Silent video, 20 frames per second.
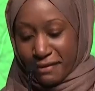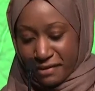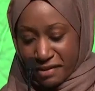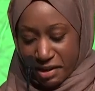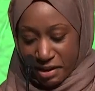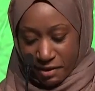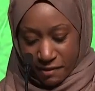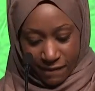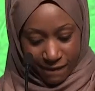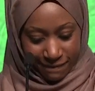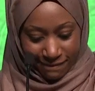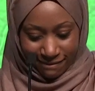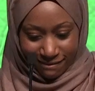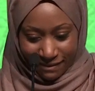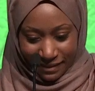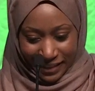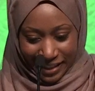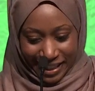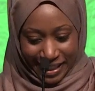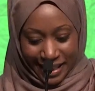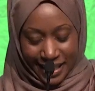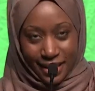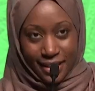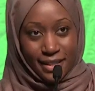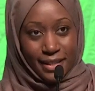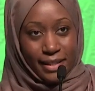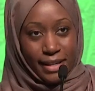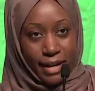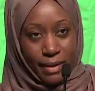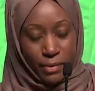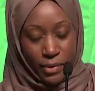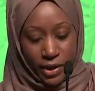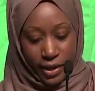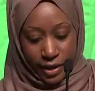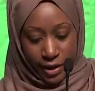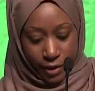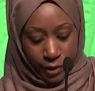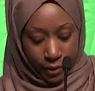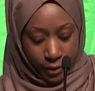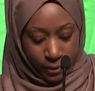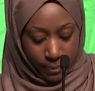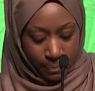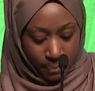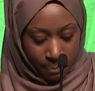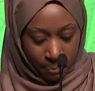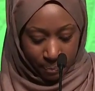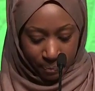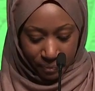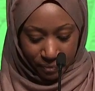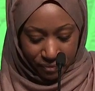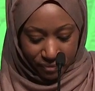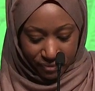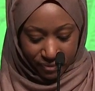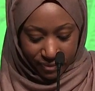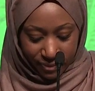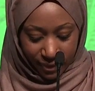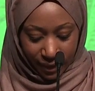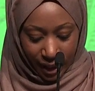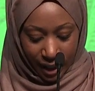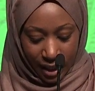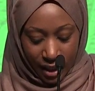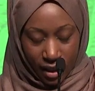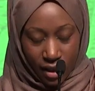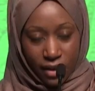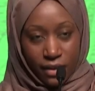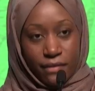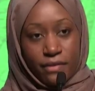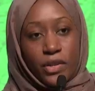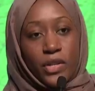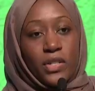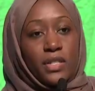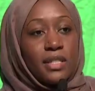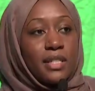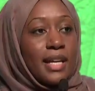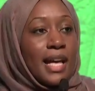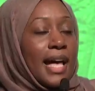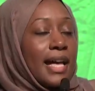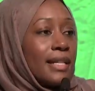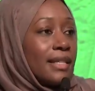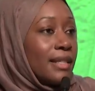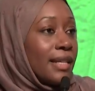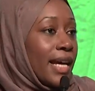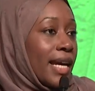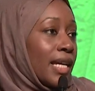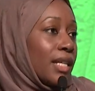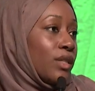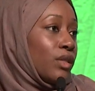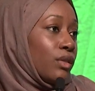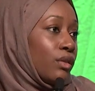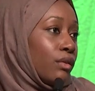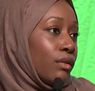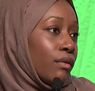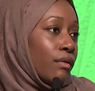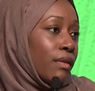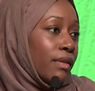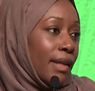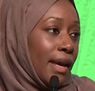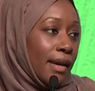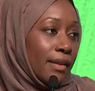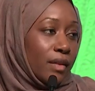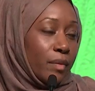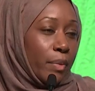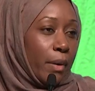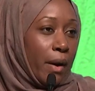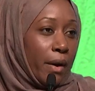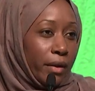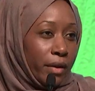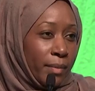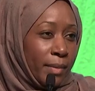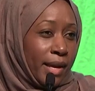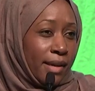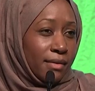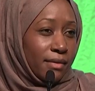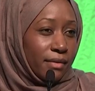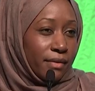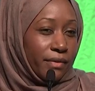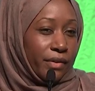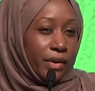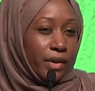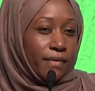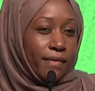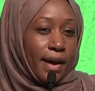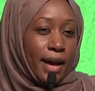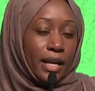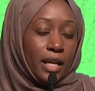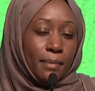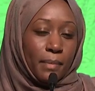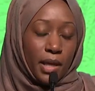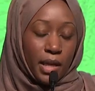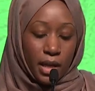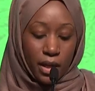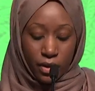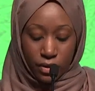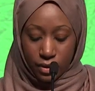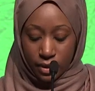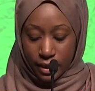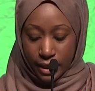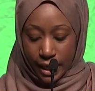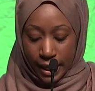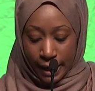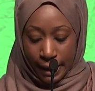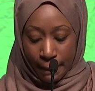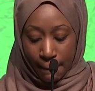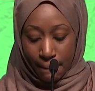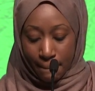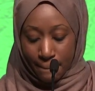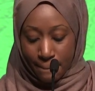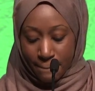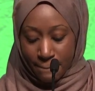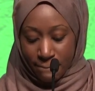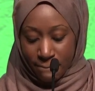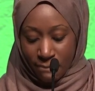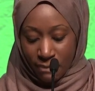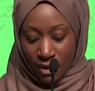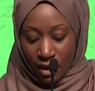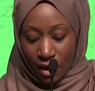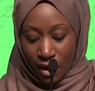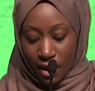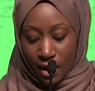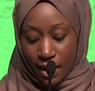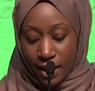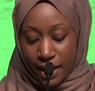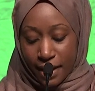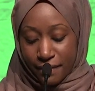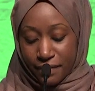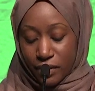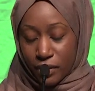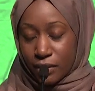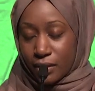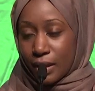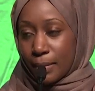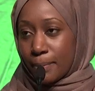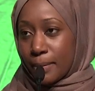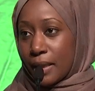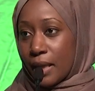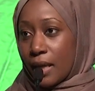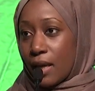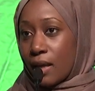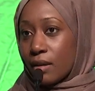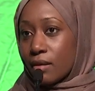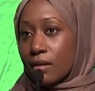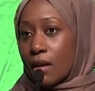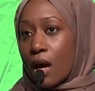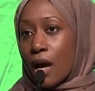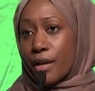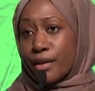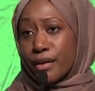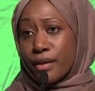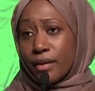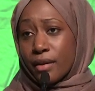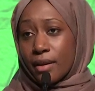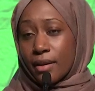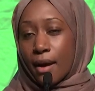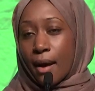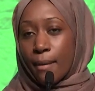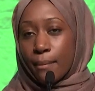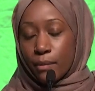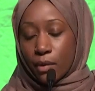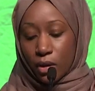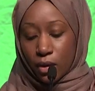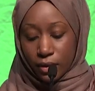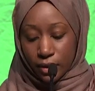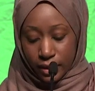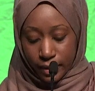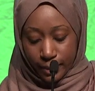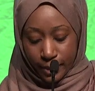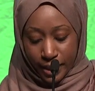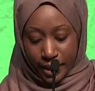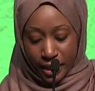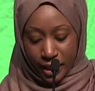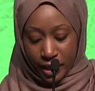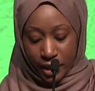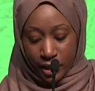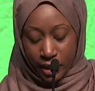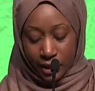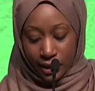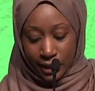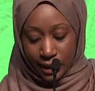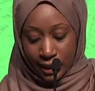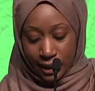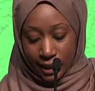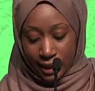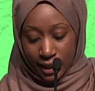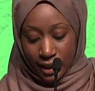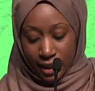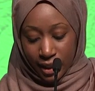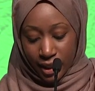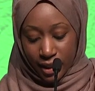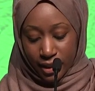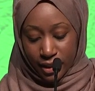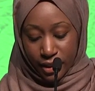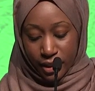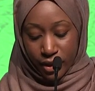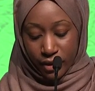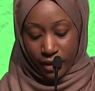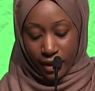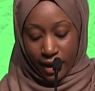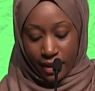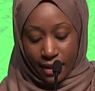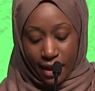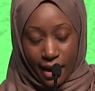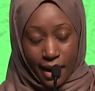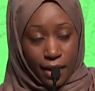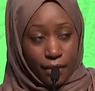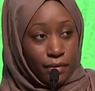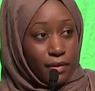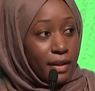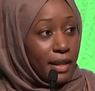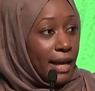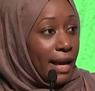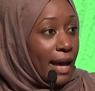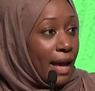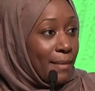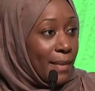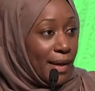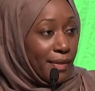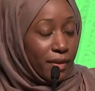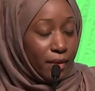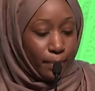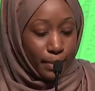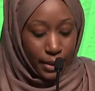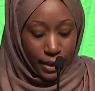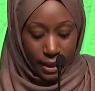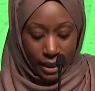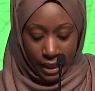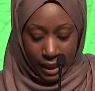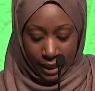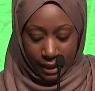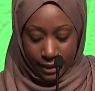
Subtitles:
evening. Assalamu alaikum. First, I'd like to thank the Parliament for inviting me here today. I feel deeply honored and humbled to be here, considering that I really am at the beginning